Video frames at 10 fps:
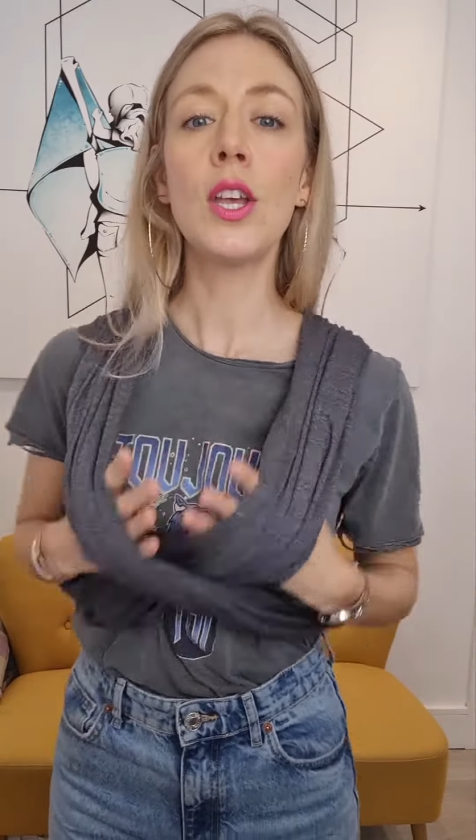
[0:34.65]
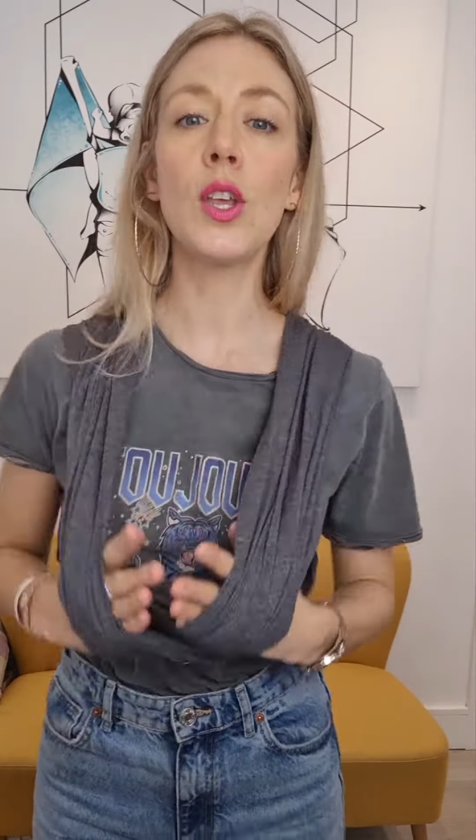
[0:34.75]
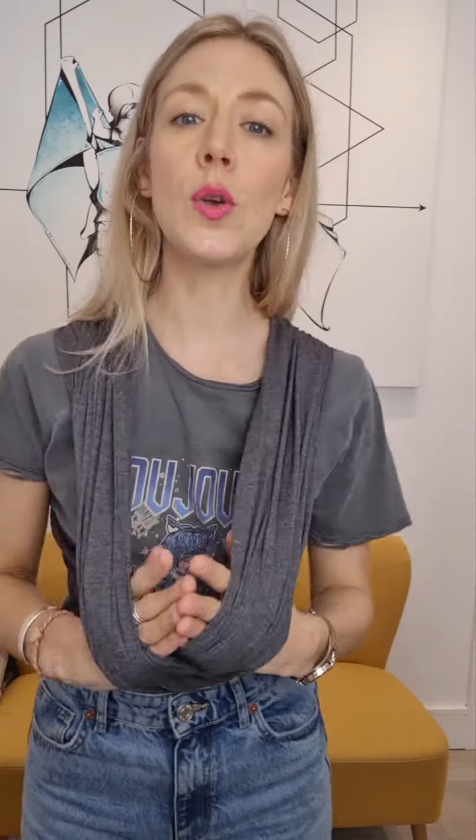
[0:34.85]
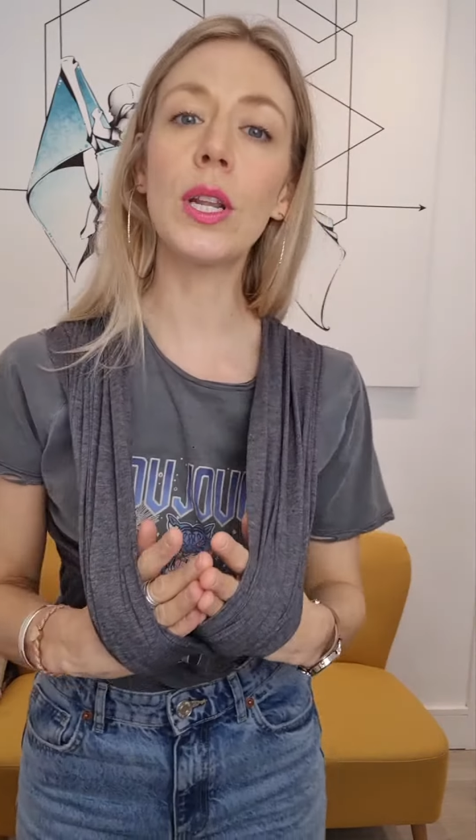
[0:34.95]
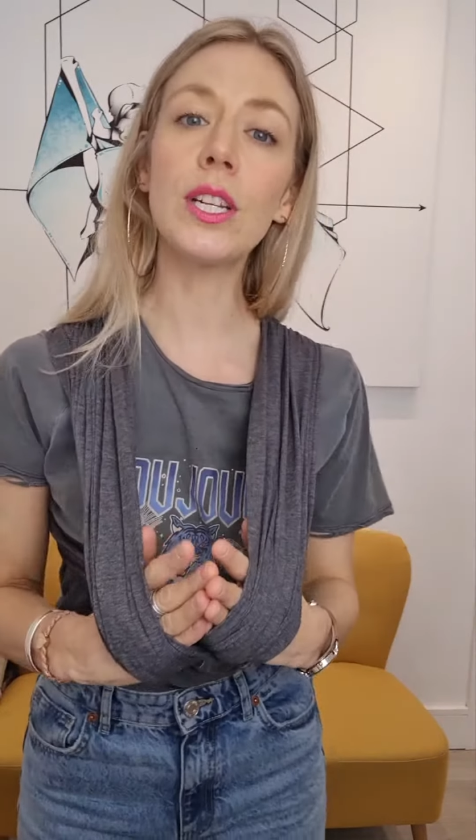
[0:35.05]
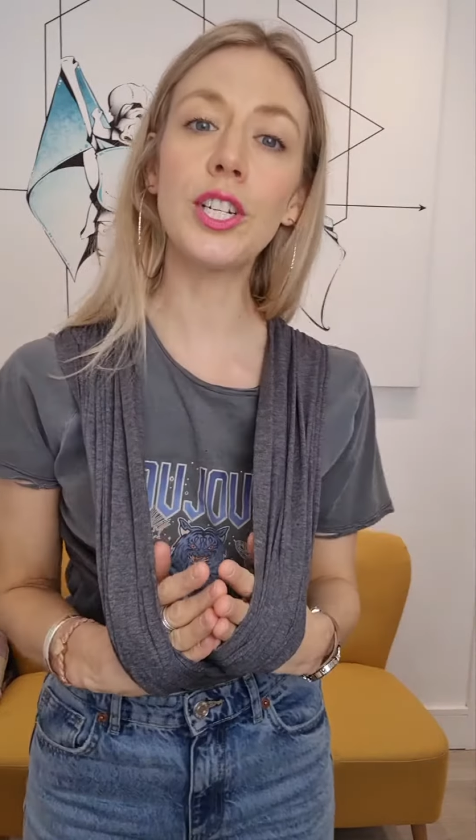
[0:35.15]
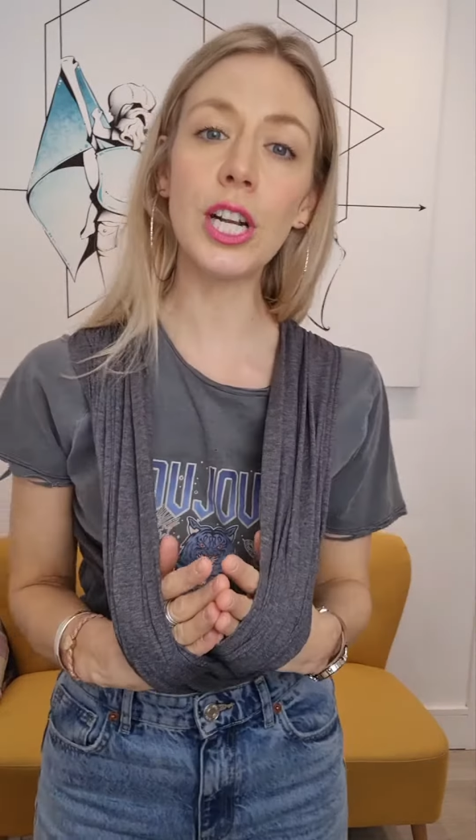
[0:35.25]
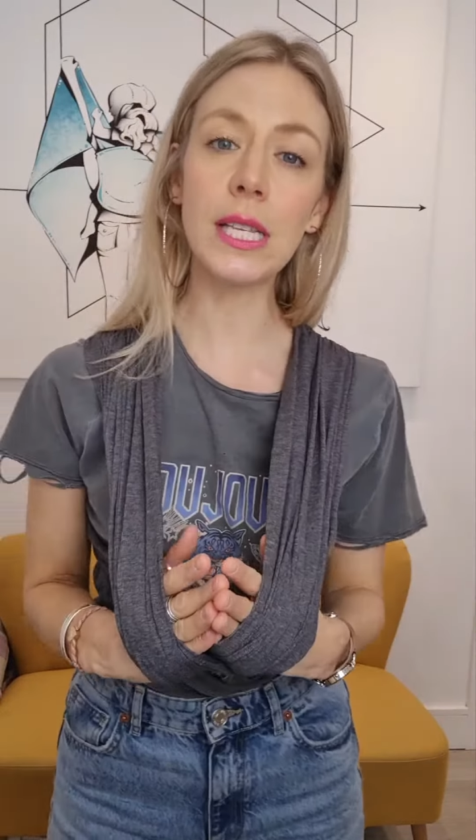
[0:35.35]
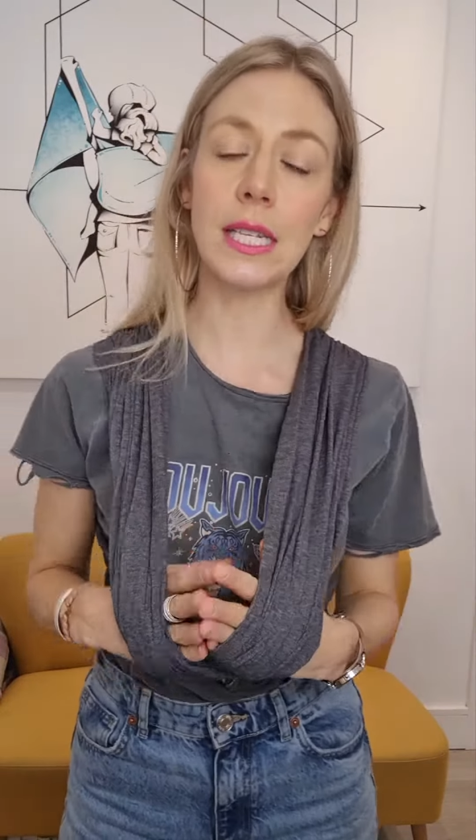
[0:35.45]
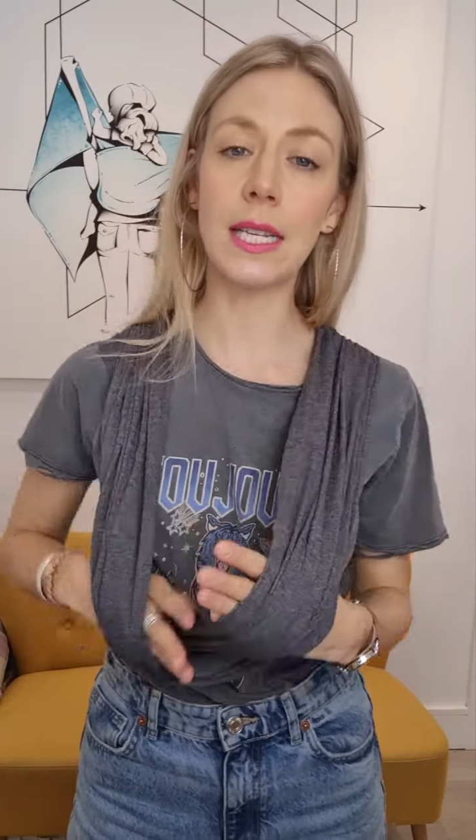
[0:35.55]
you can
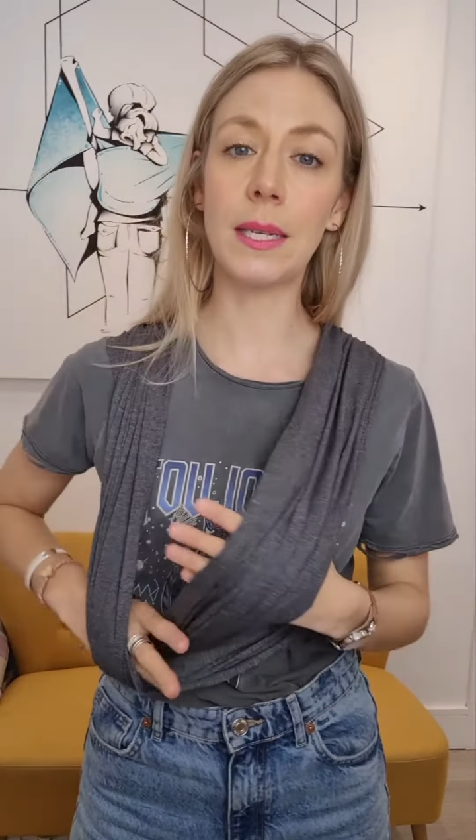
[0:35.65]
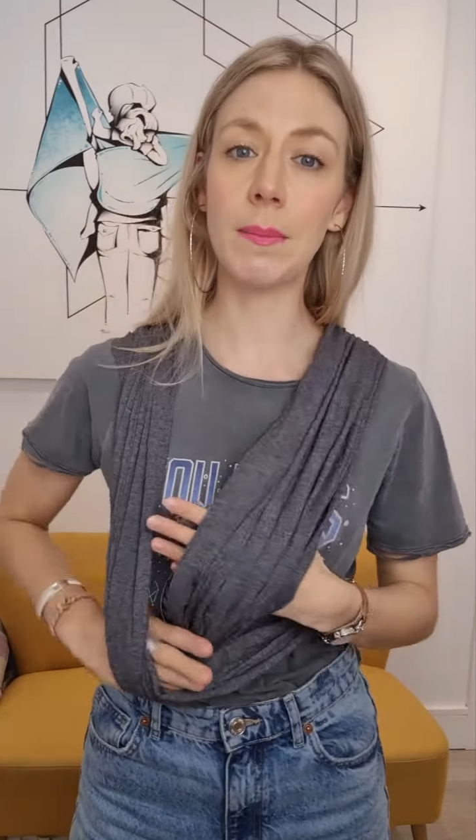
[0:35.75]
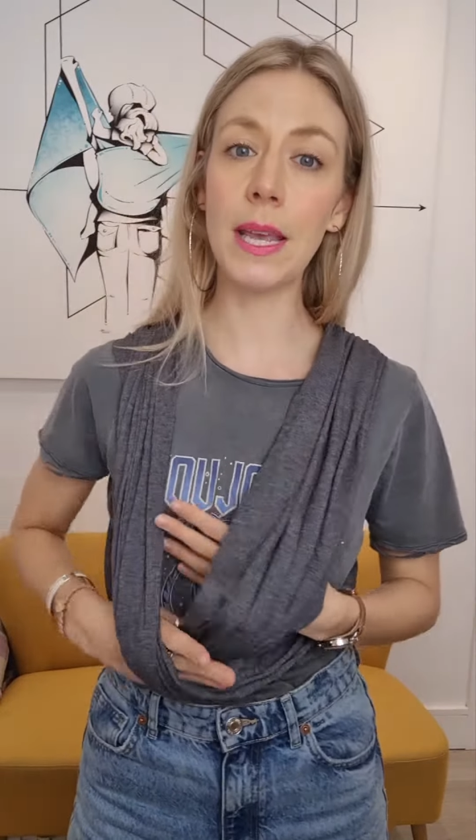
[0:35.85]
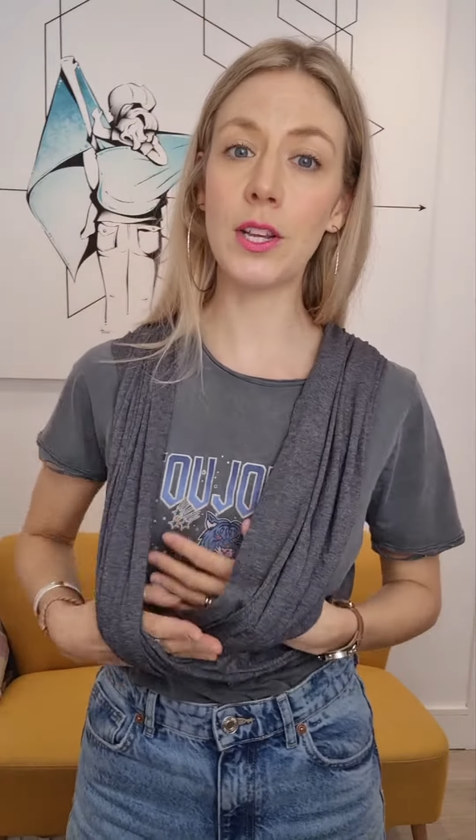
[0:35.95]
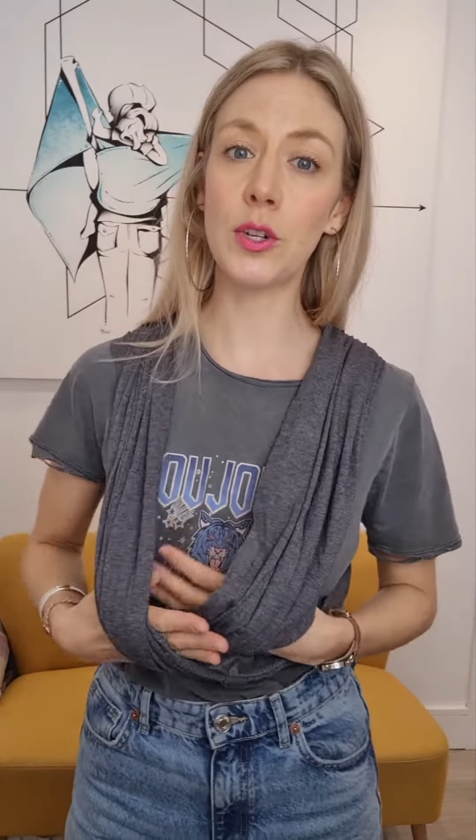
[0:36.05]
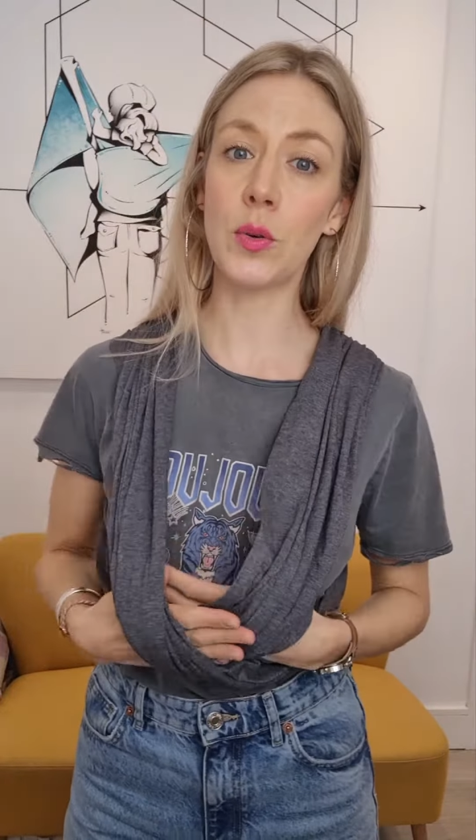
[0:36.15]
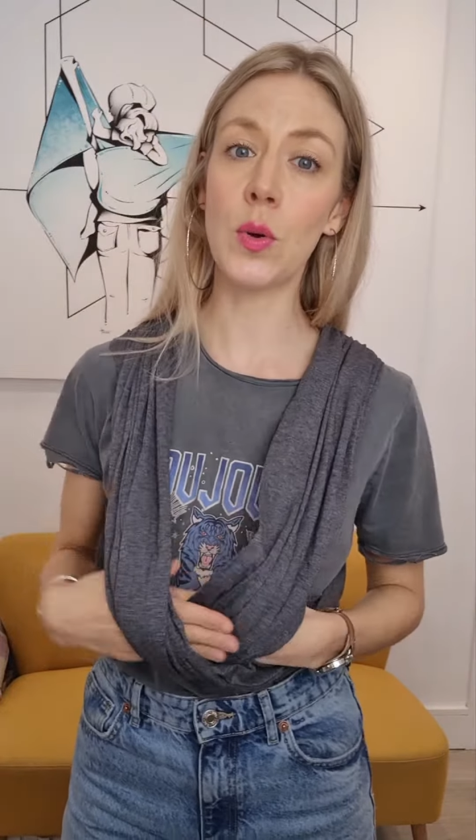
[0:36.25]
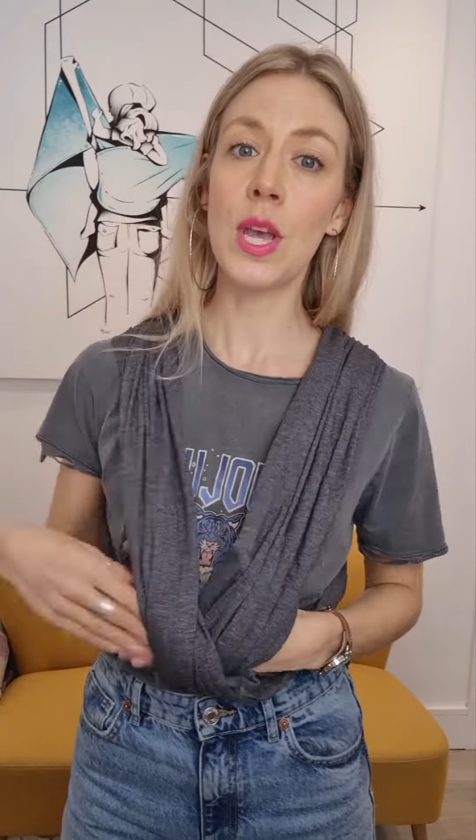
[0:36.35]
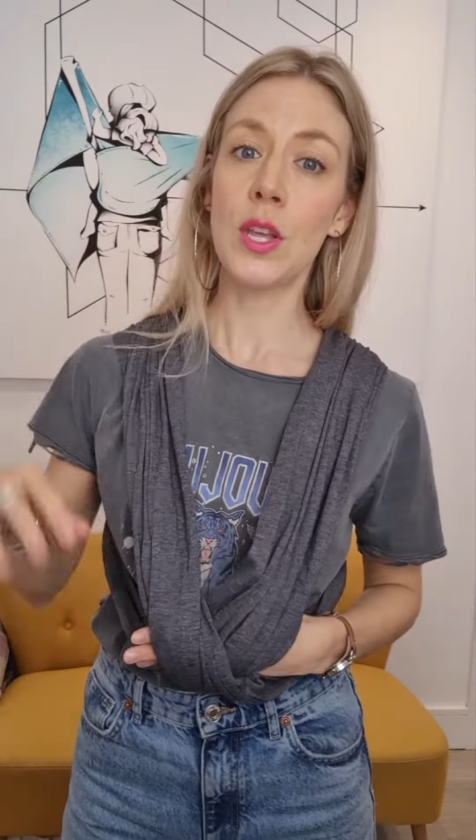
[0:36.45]
adjust it to make sure